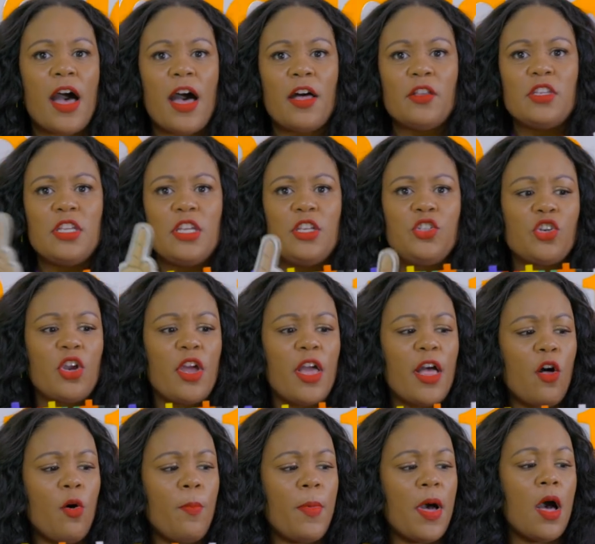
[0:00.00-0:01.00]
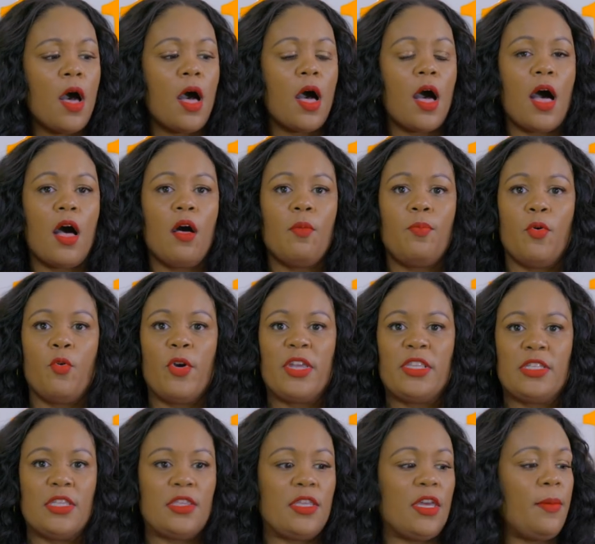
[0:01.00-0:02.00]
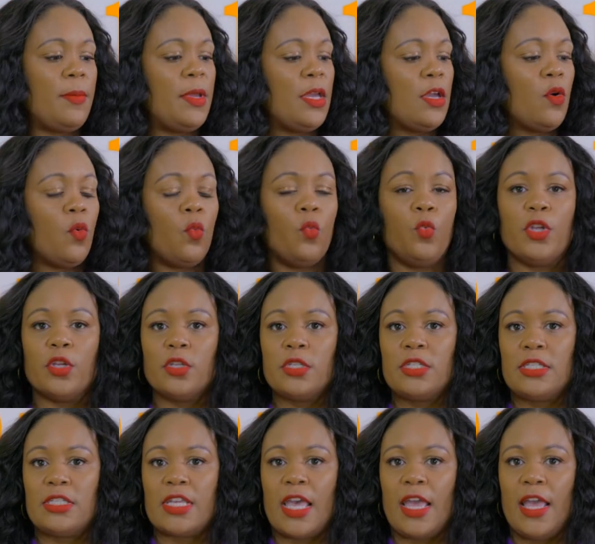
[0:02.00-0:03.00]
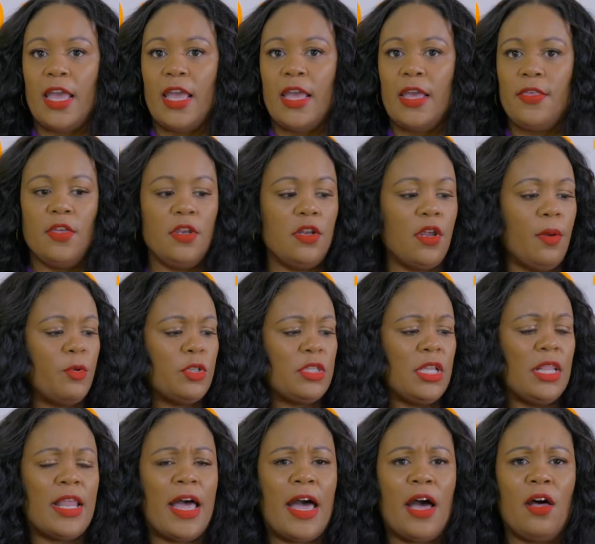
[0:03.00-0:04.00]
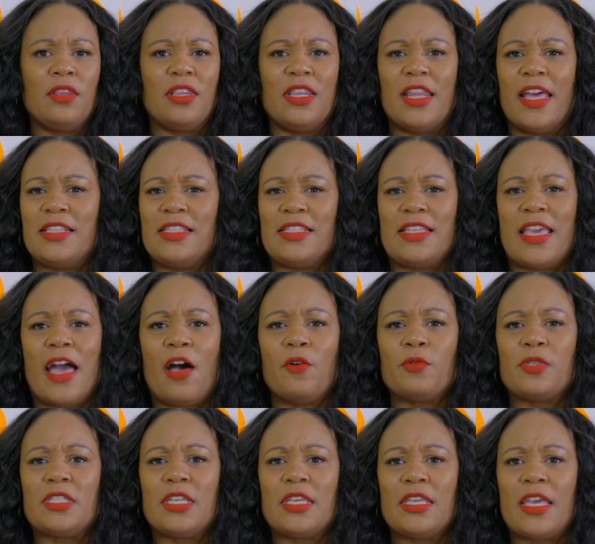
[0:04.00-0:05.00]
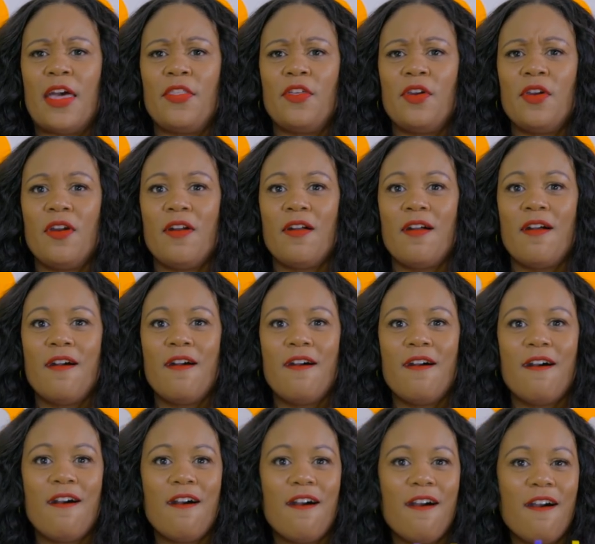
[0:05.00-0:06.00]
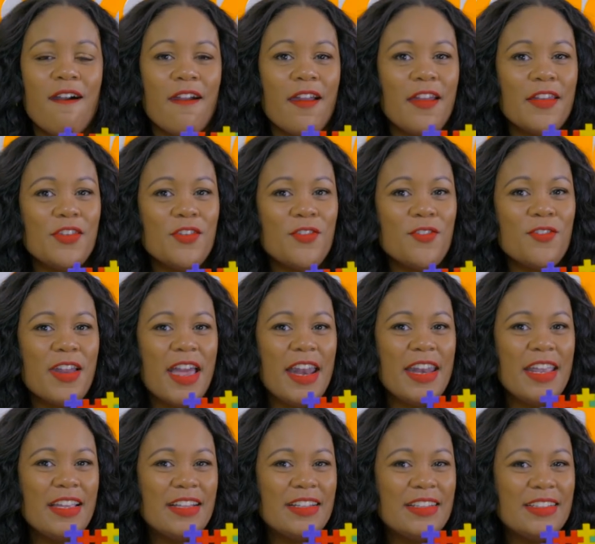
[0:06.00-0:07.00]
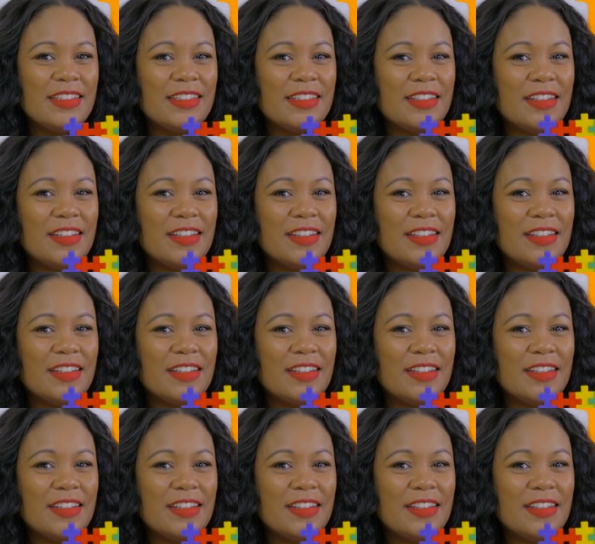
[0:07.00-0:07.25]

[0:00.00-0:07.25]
I'll need your help. I'll point to them. We'll say the numbers aloud. Let's count together. Are you ready?